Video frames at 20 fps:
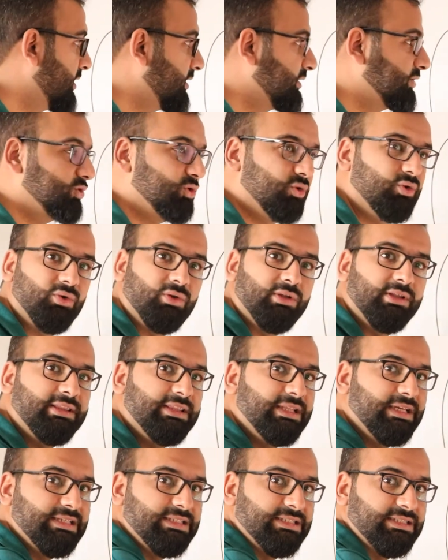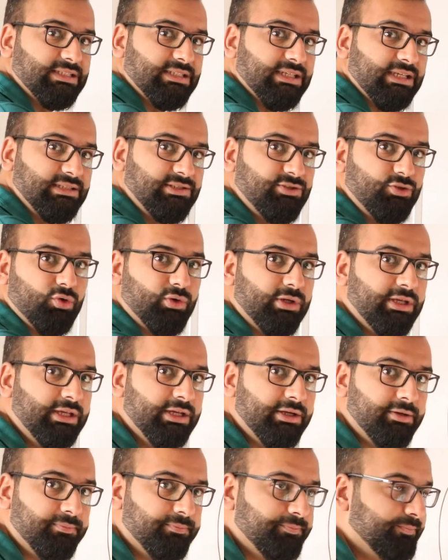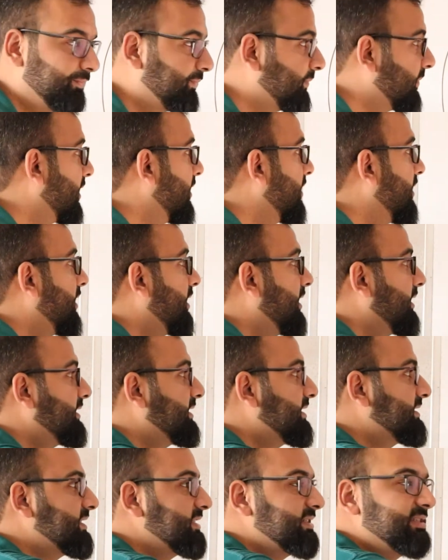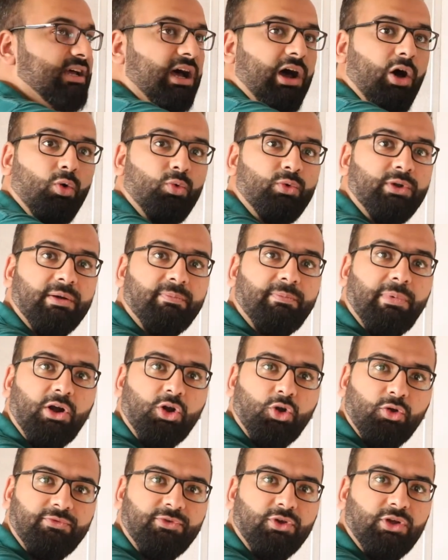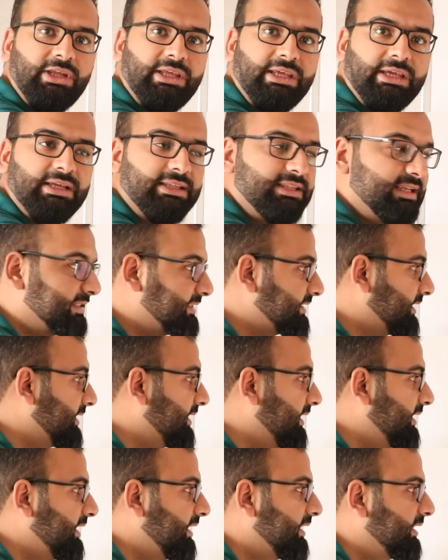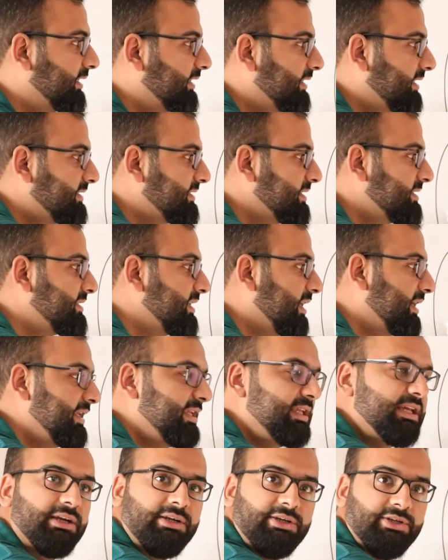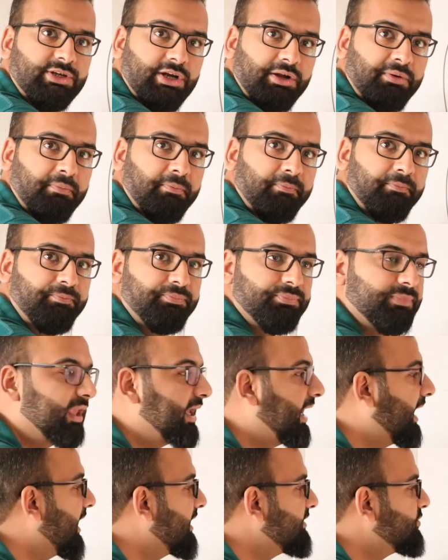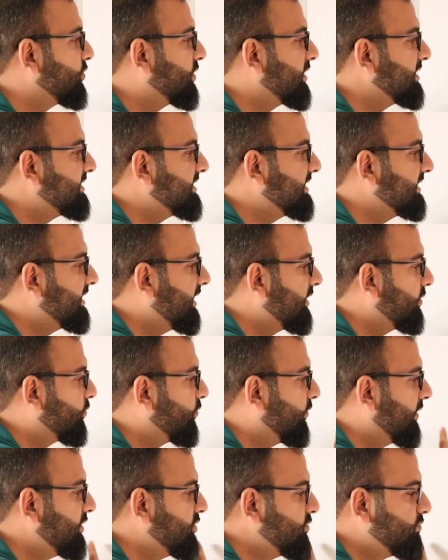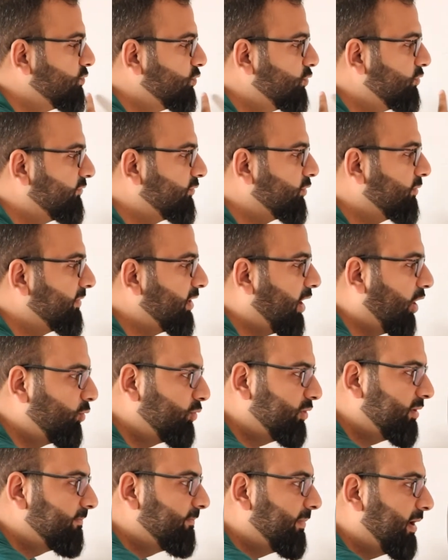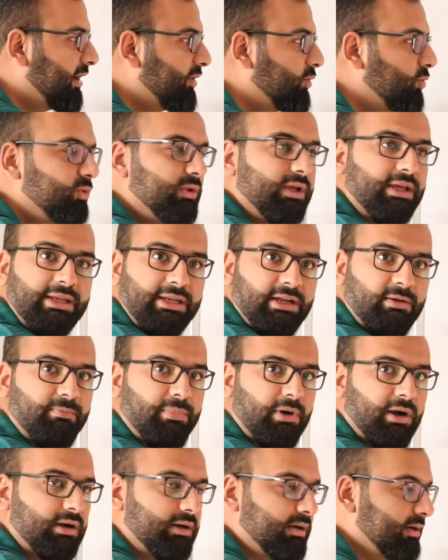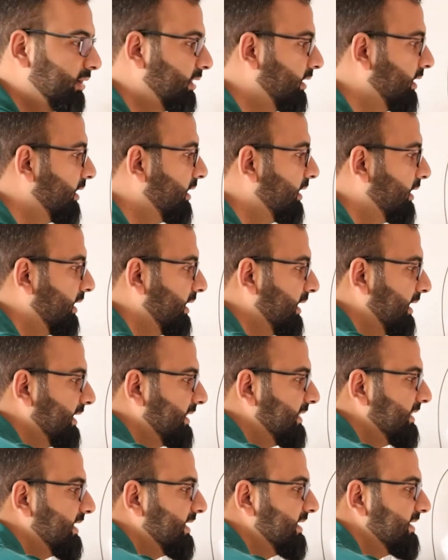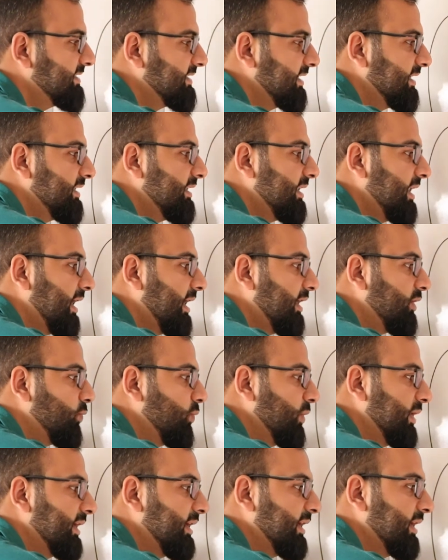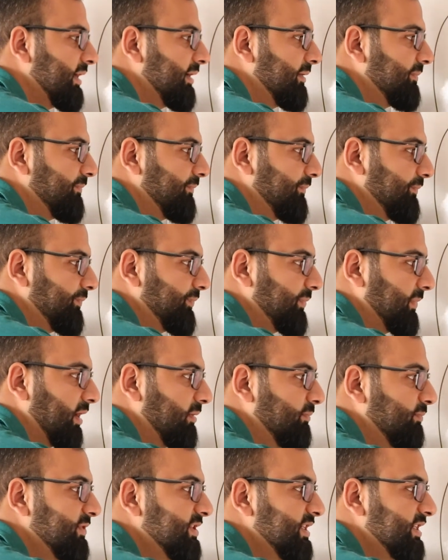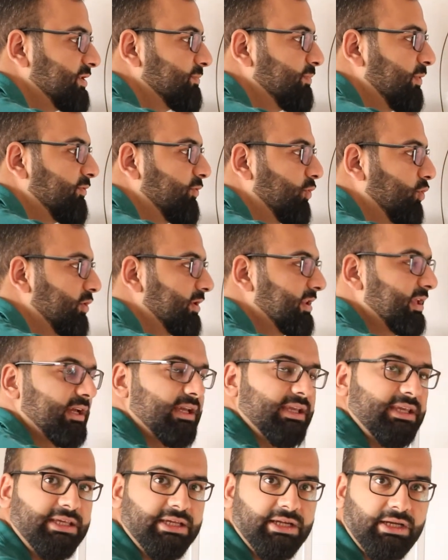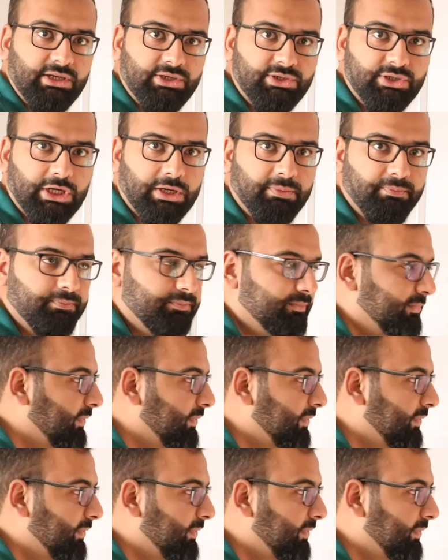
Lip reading: So this is your ear. This is the outer part of your ear, the external ear. This is the eardrum. As you can see that when you move from the outer part to the inner part, there is a narrowing here just before the eardrum.